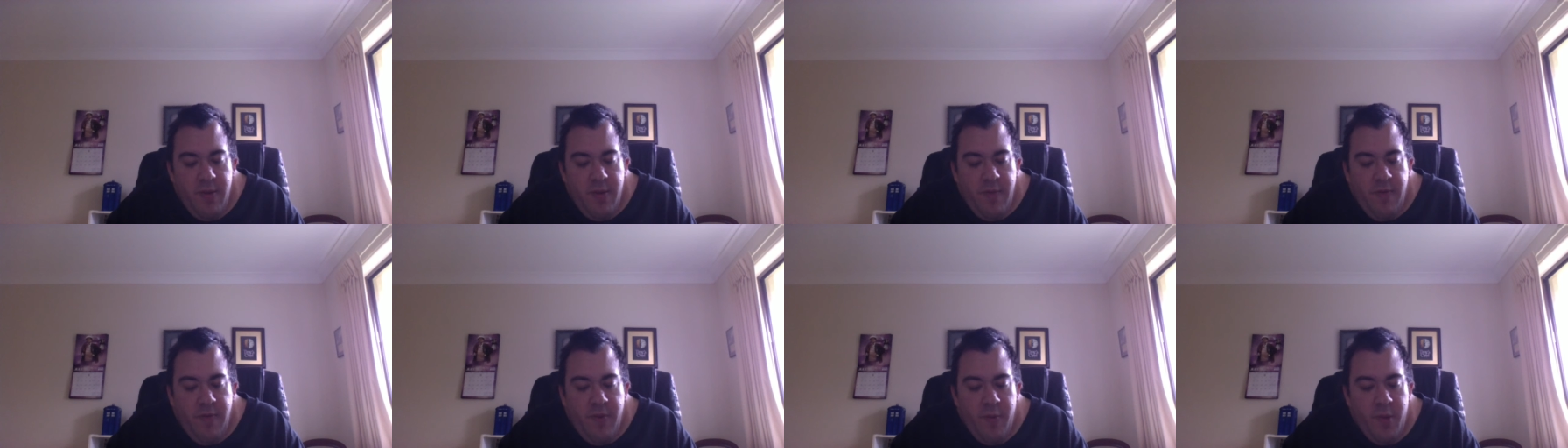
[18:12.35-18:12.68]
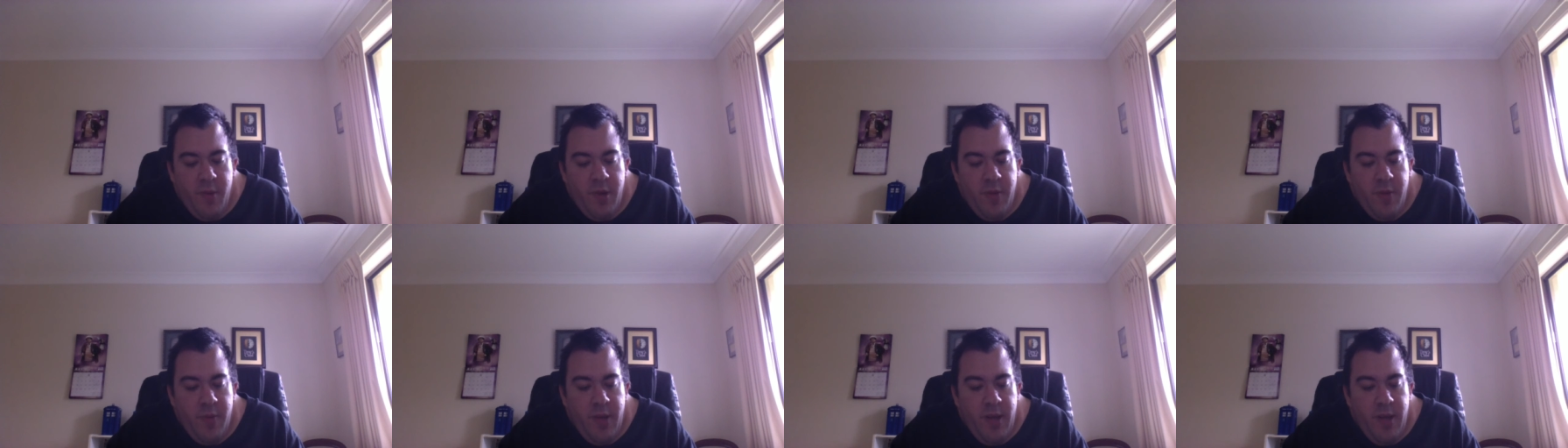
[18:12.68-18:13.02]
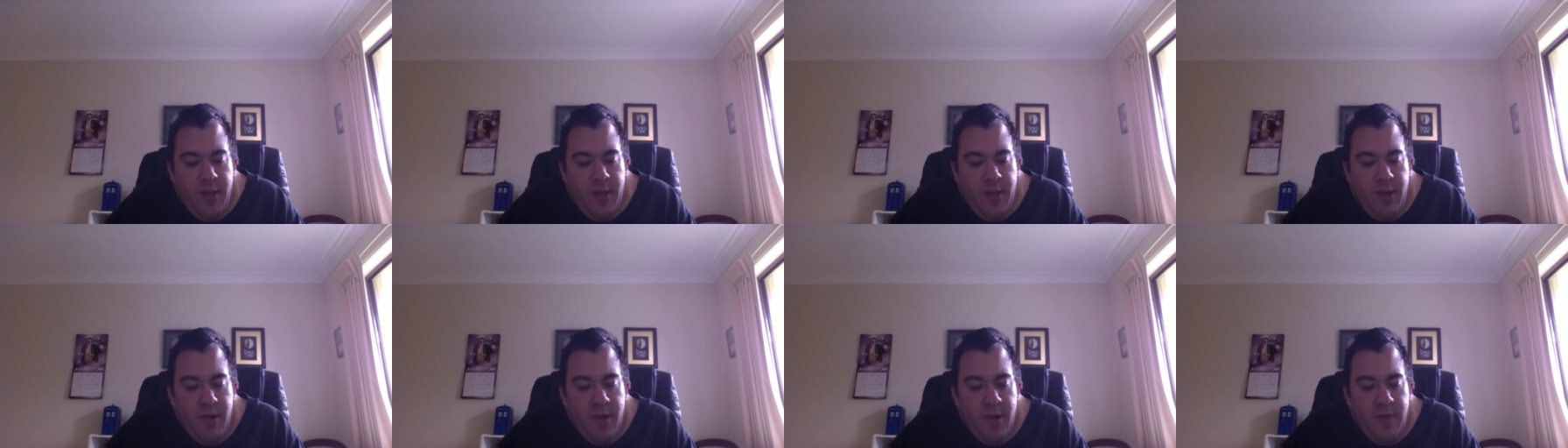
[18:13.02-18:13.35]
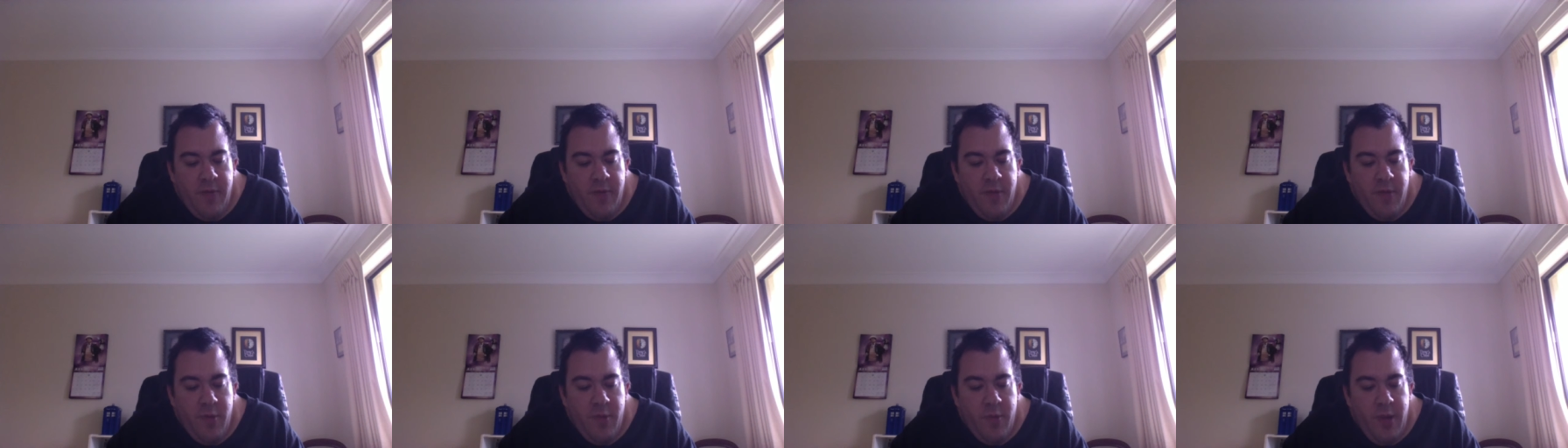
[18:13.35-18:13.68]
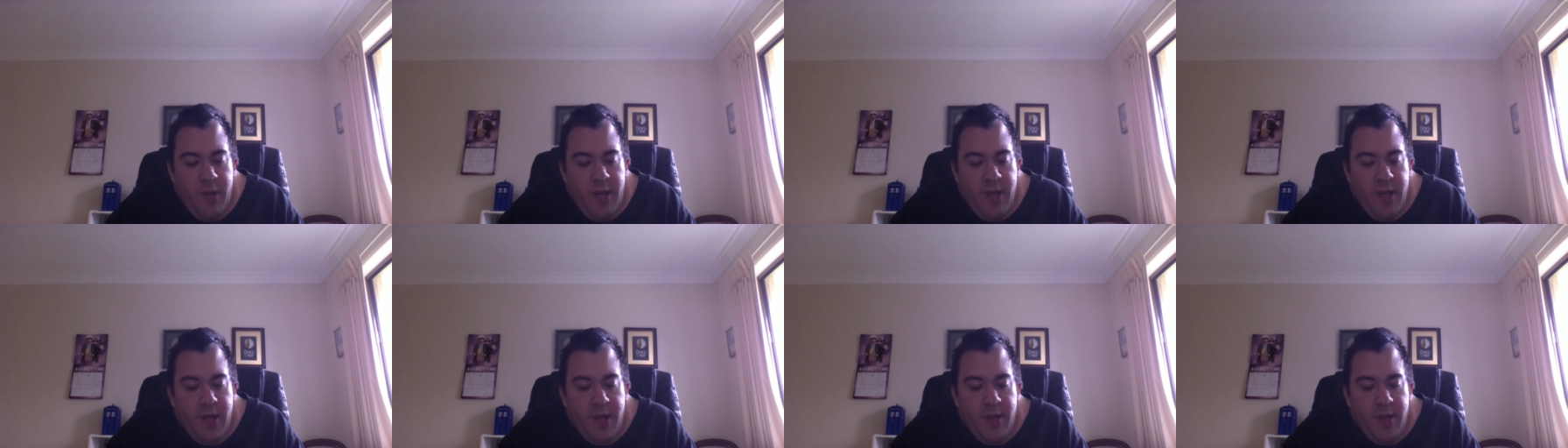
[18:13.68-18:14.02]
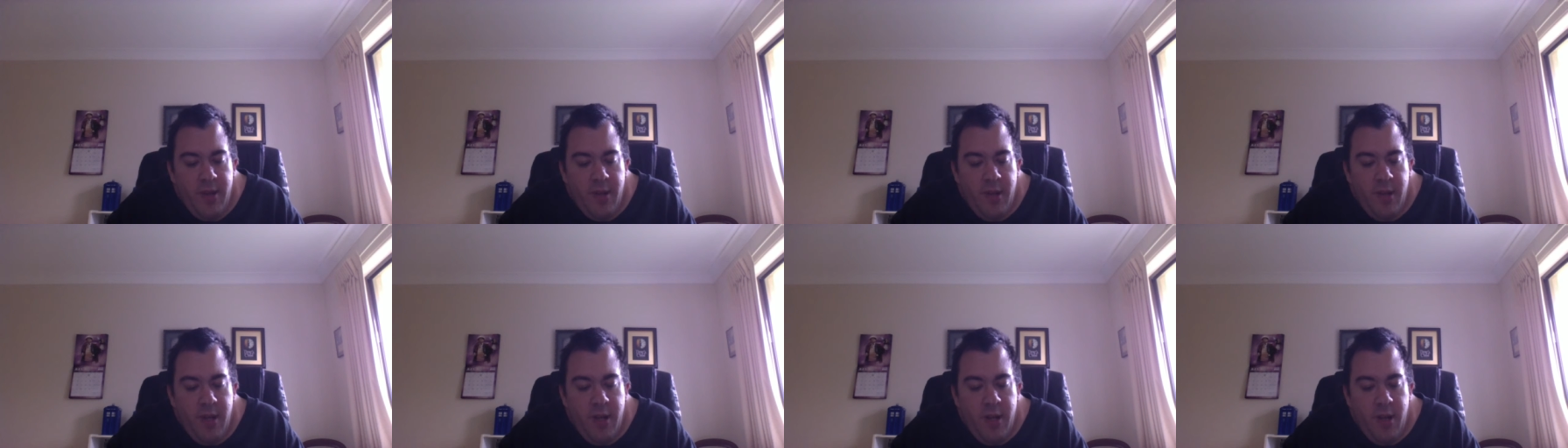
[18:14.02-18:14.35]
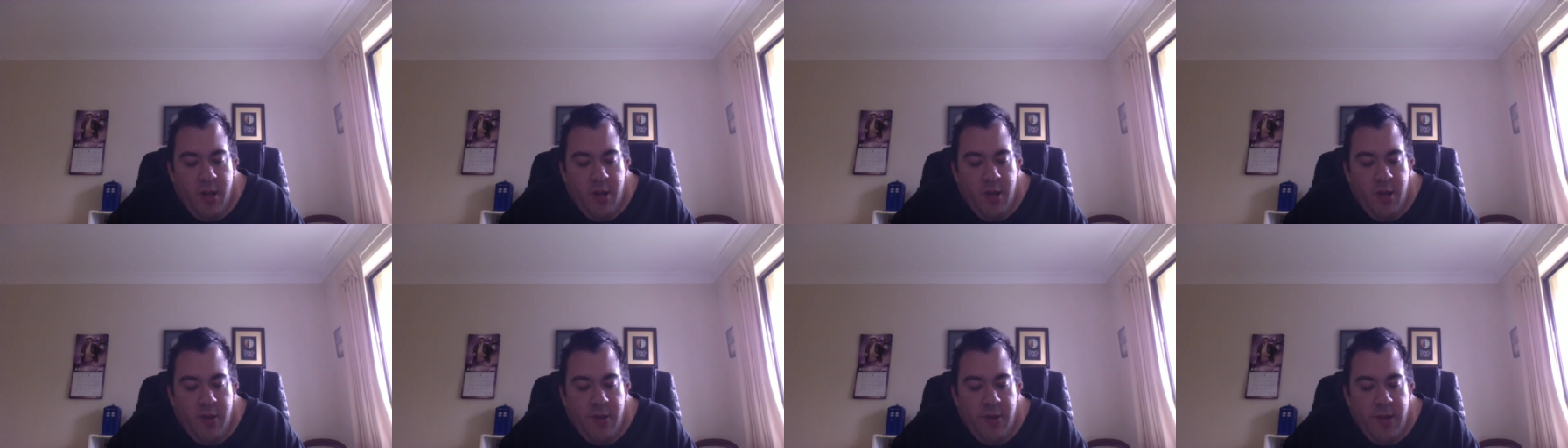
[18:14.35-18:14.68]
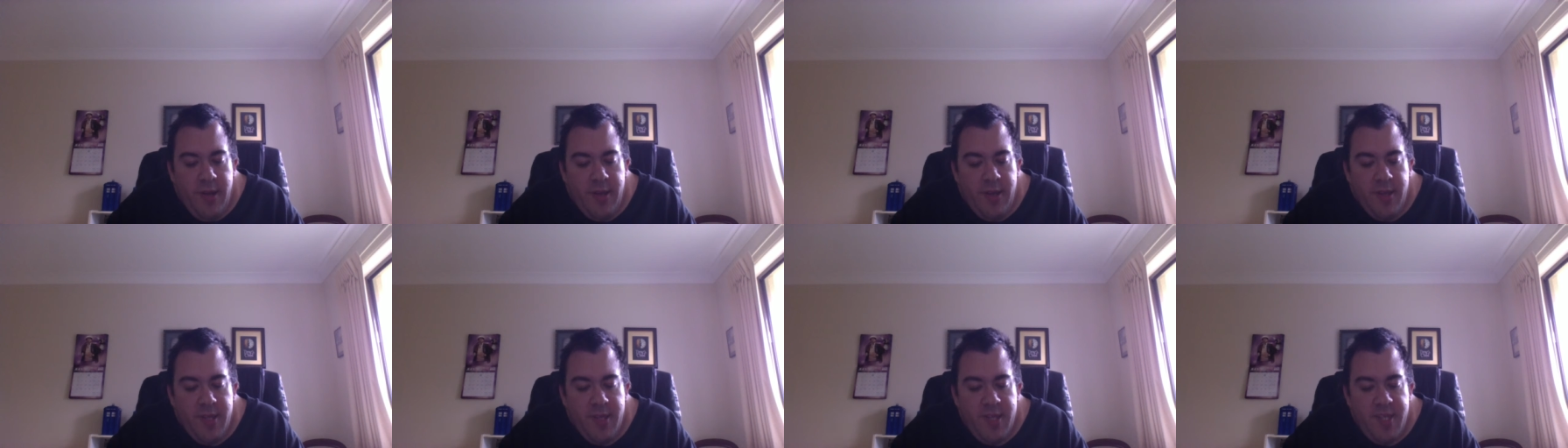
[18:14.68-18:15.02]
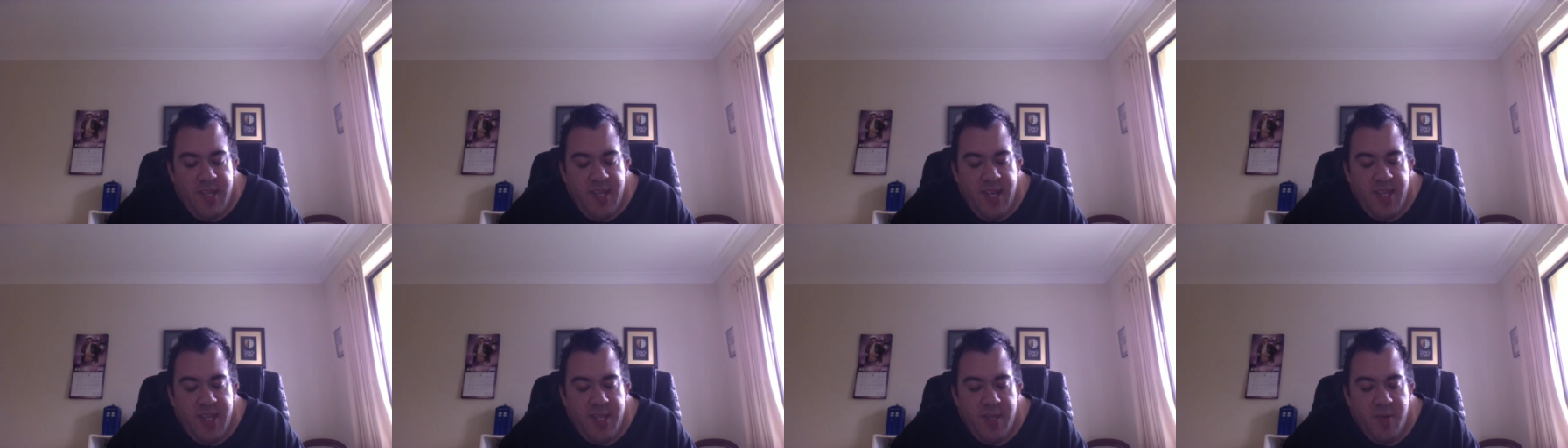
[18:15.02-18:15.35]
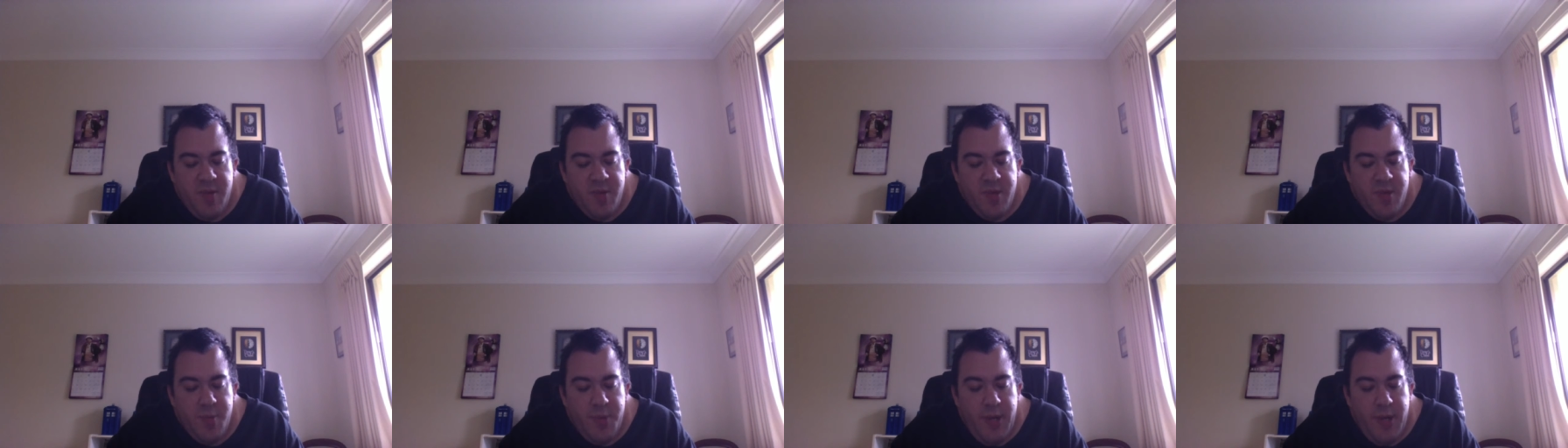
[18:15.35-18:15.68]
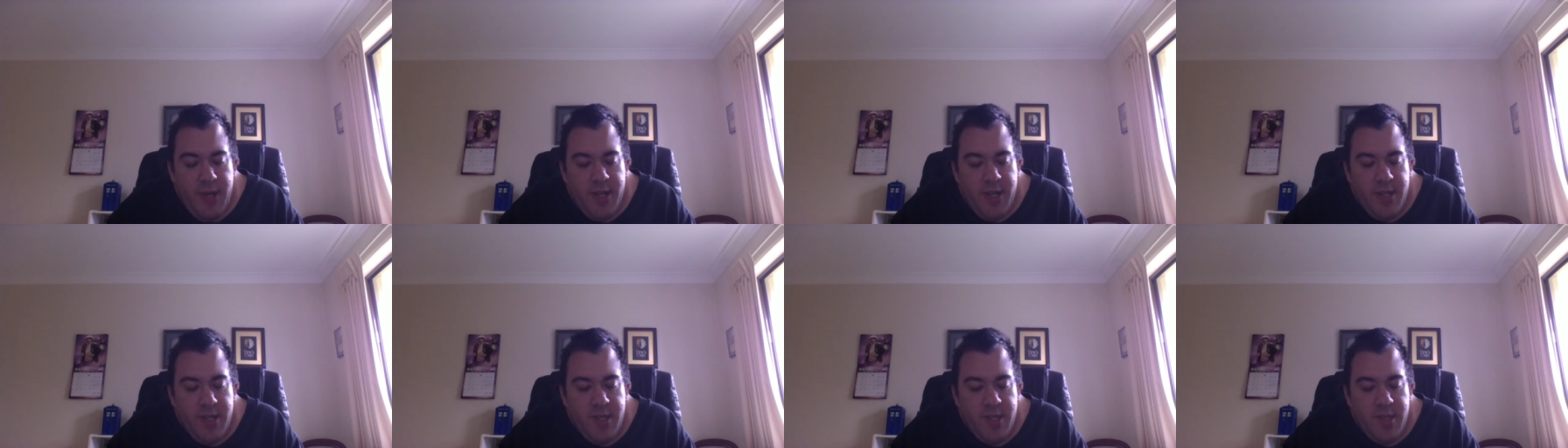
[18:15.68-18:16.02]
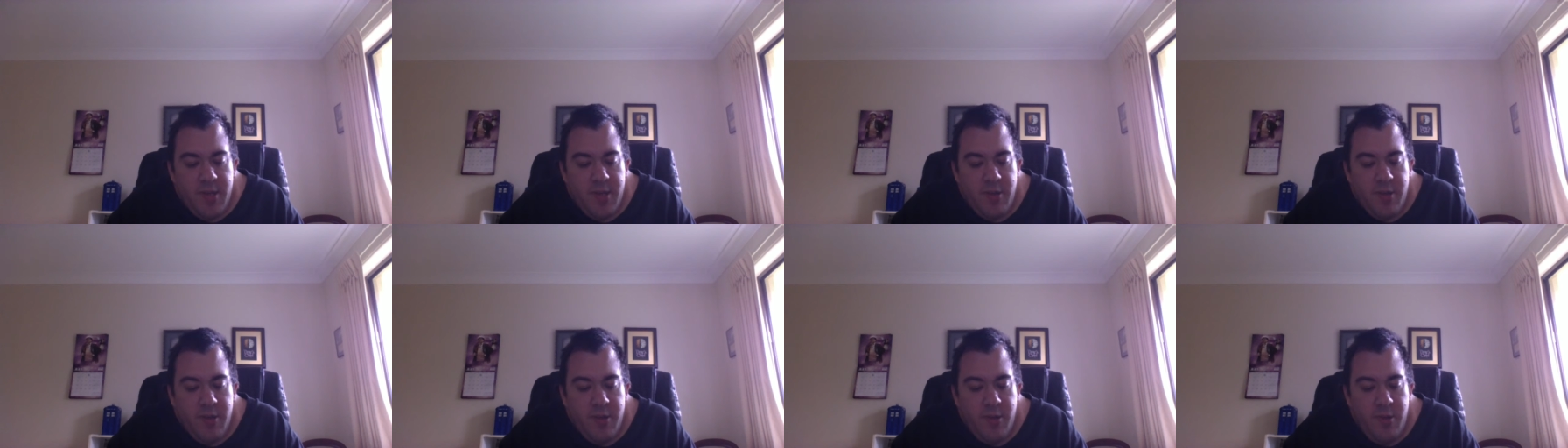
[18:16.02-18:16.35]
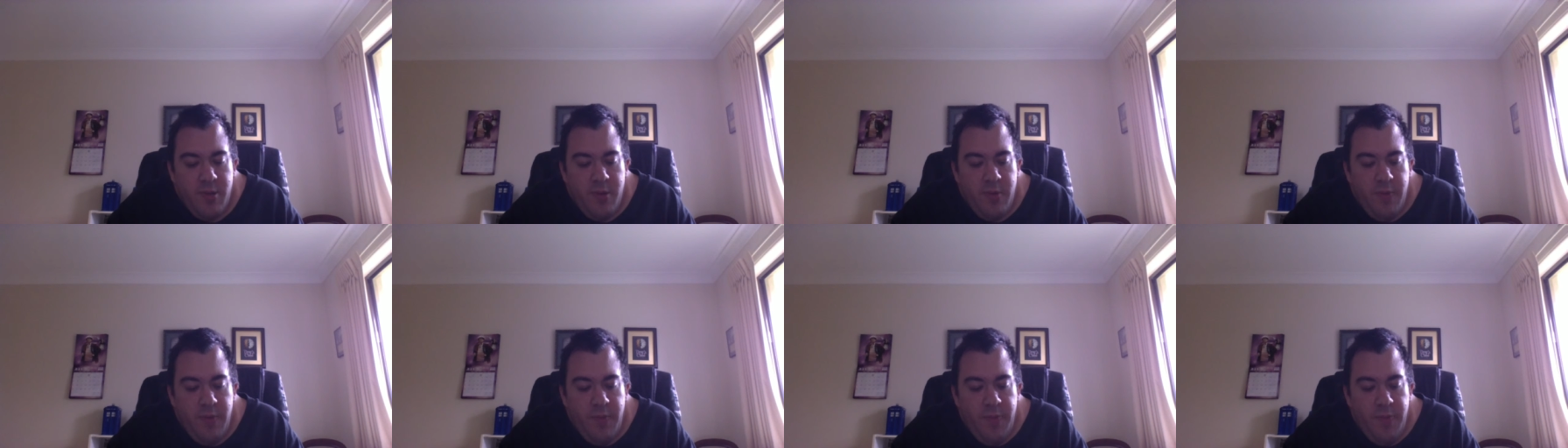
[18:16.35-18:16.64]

from her mother over the weekend, let alone now that Stacey was back at school.